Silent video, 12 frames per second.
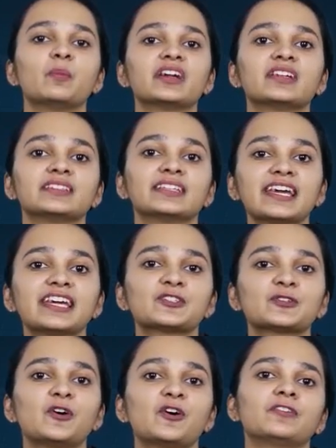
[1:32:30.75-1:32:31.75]
but in
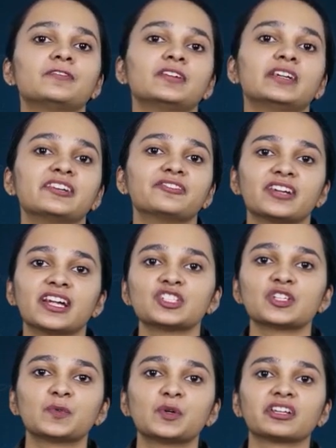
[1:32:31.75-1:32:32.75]
case of
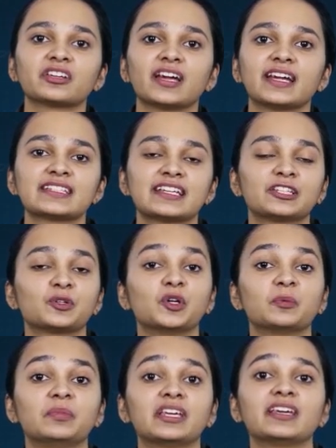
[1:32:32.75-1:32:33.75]
differential voting rights, it
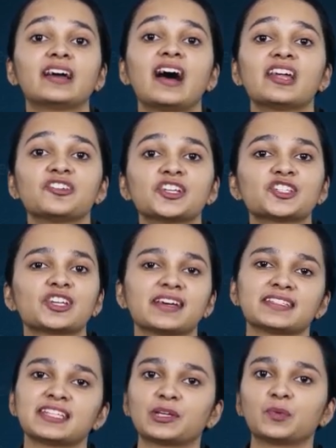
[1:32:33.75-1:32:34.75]
could be 100
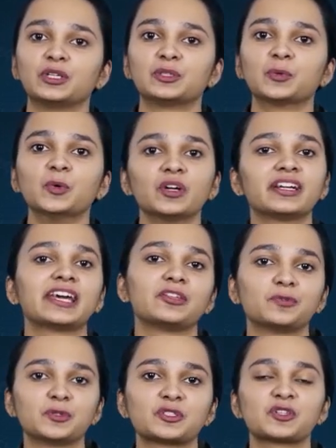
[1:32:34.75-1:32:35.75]
shares equal to
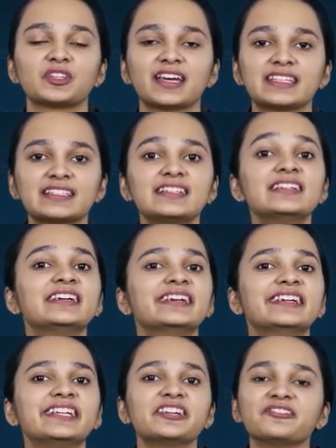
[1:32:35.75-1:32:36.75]
10 votes. So there's a
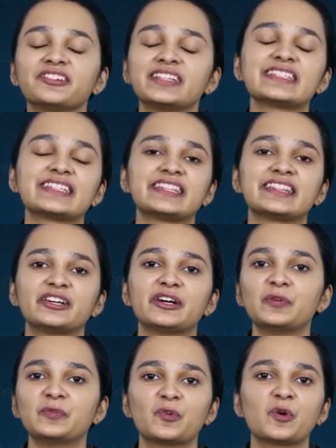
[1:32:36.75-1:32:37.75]
difference in
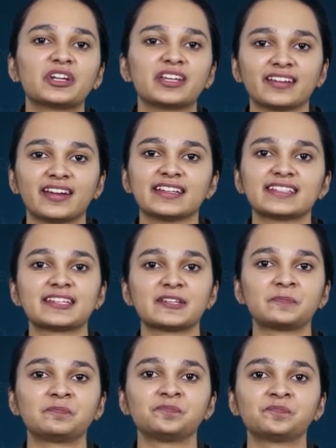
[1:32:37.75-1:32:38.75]
the voting rights.
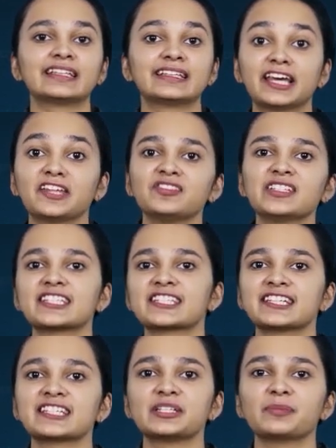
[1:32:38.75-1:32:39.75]
Then we
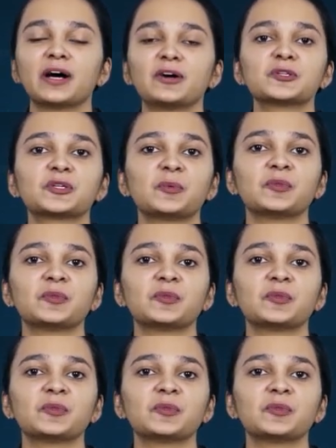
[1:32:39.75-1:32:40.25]
discussed about